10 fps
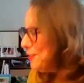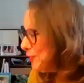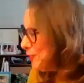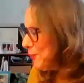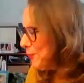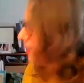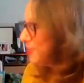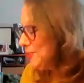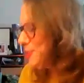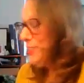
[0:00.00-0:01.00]
you. I
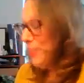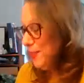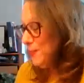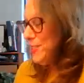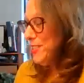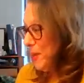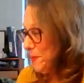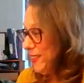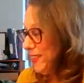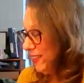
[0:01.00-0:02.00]
understand what's
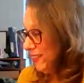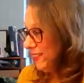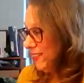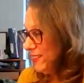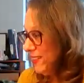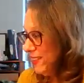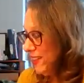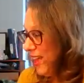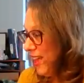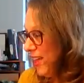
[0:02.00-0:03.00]
happening.
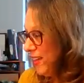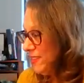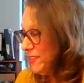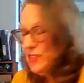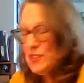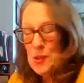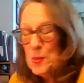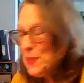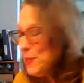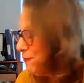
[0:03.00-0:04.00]
And
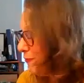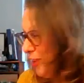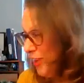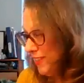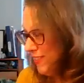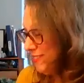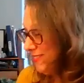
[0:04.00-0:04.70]
don't be afraid.